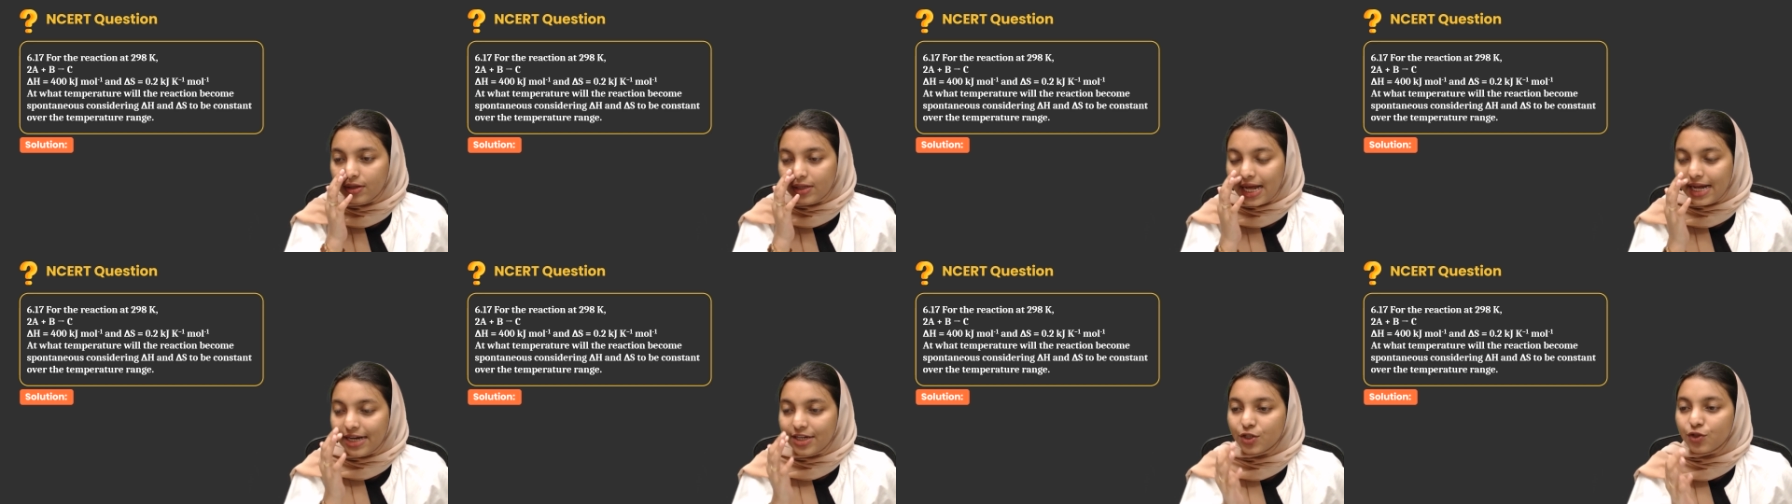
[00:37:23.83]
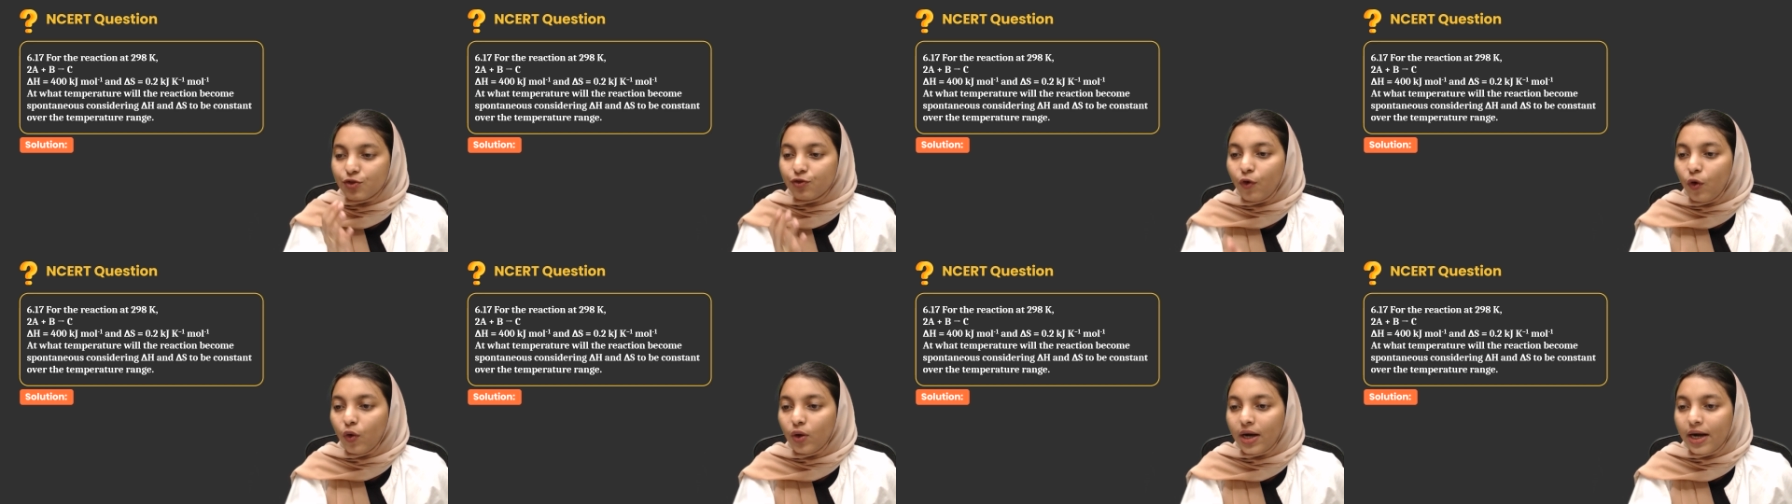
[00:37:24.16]
that
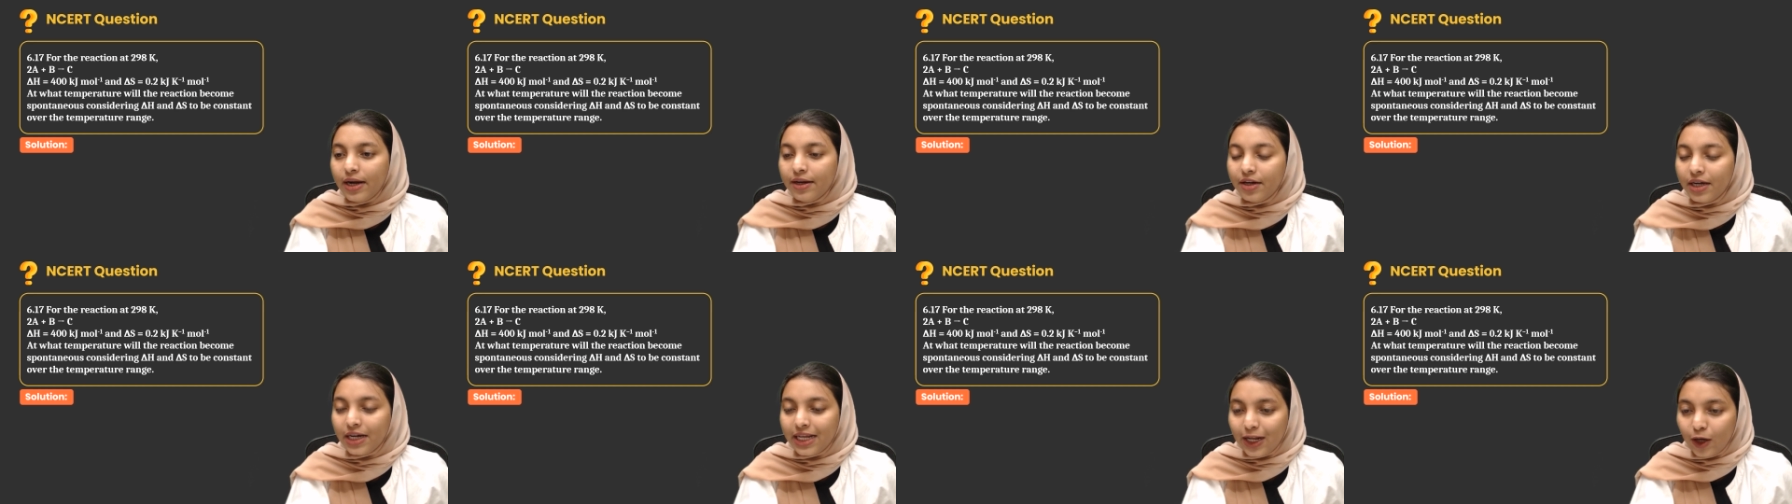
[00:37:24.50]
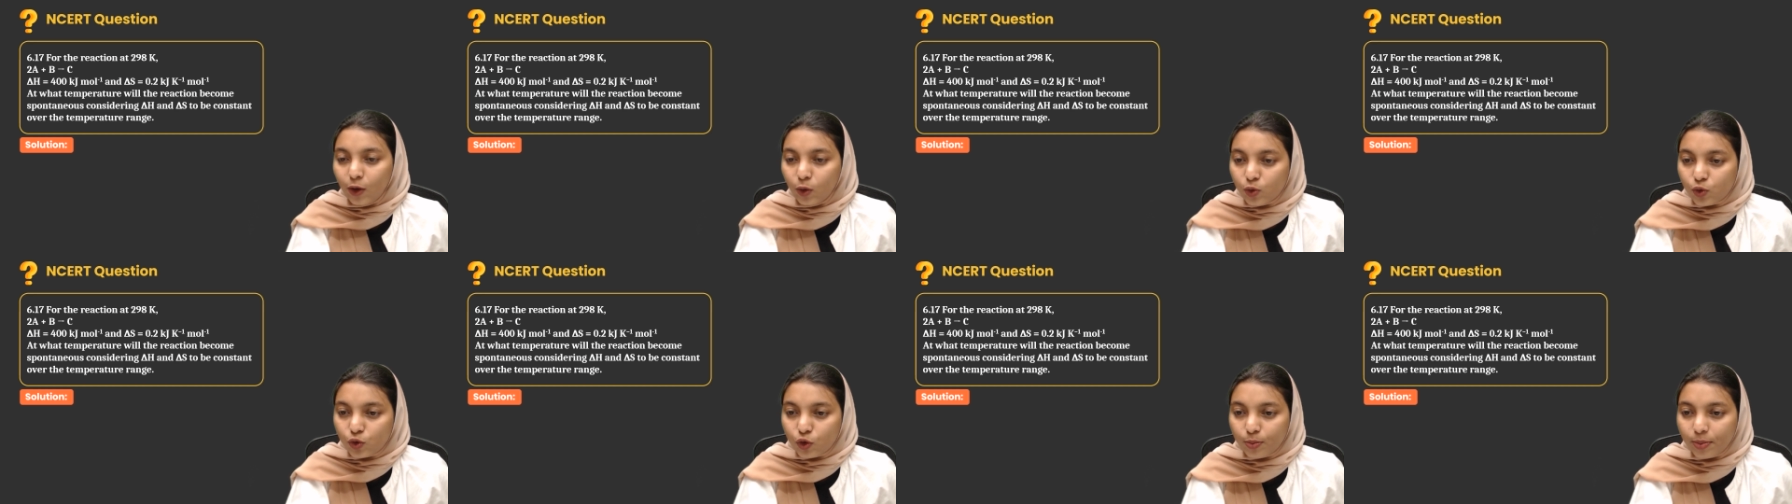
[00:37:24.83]
is 400
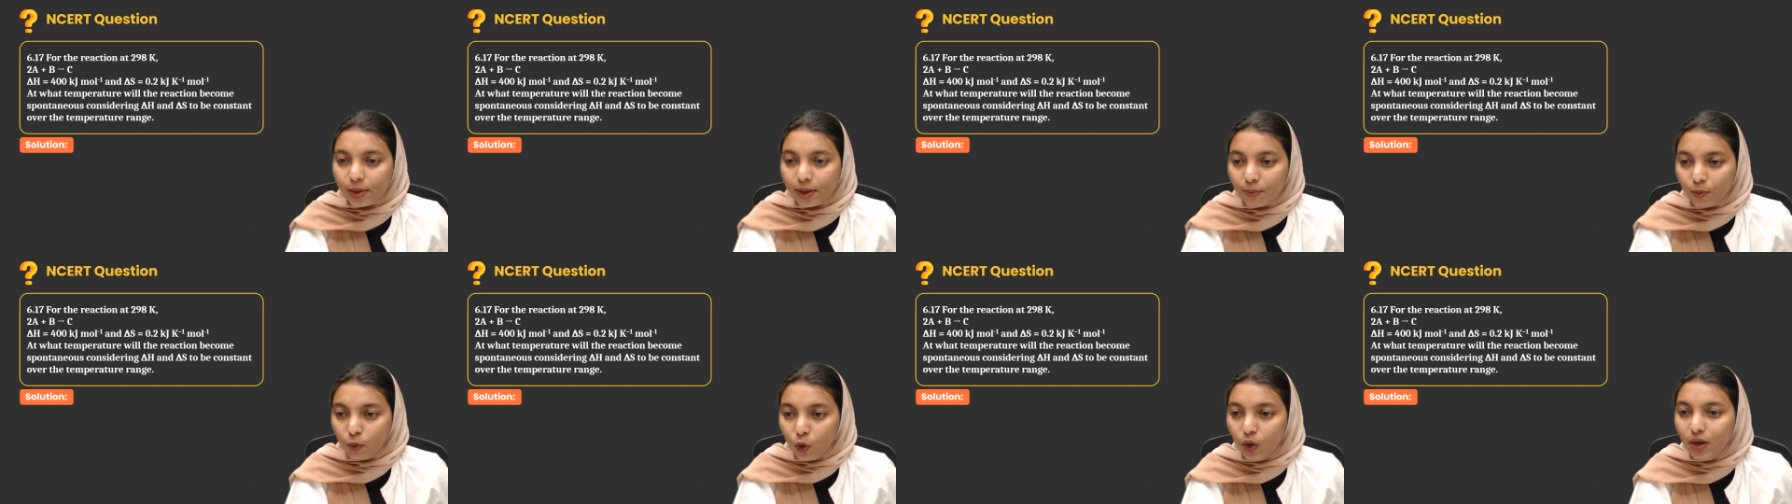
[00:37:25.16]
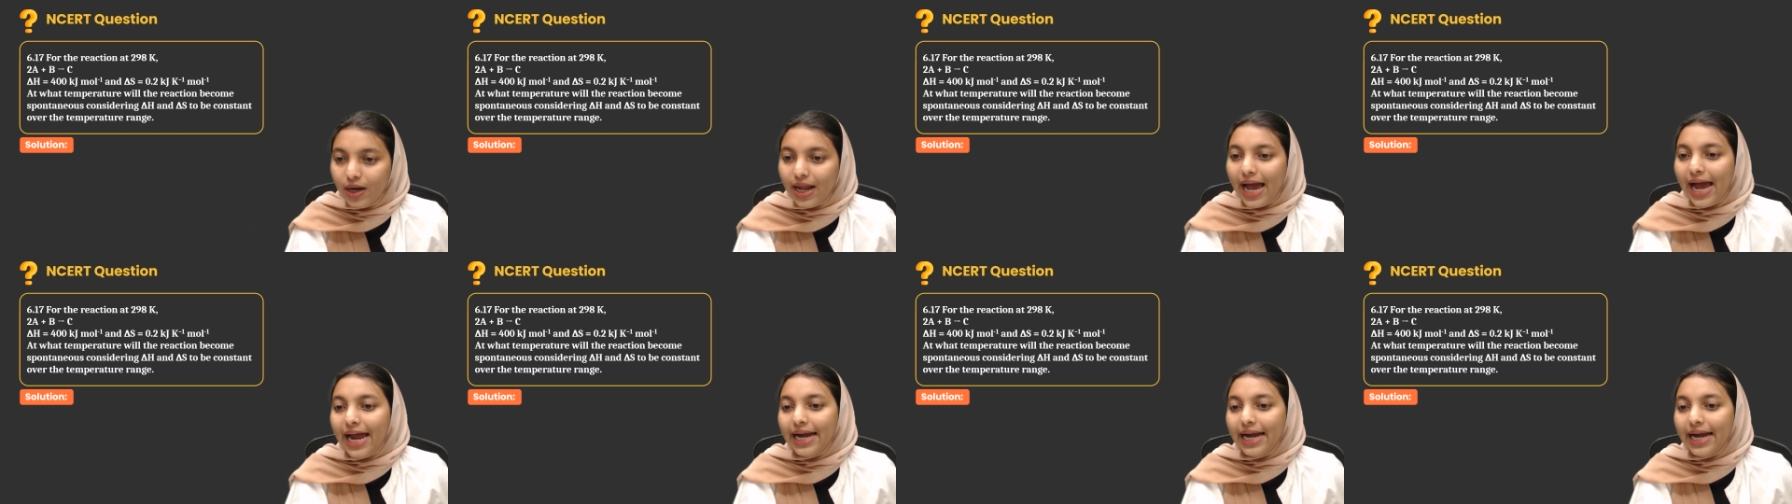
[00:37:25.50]
kilojoule per mole,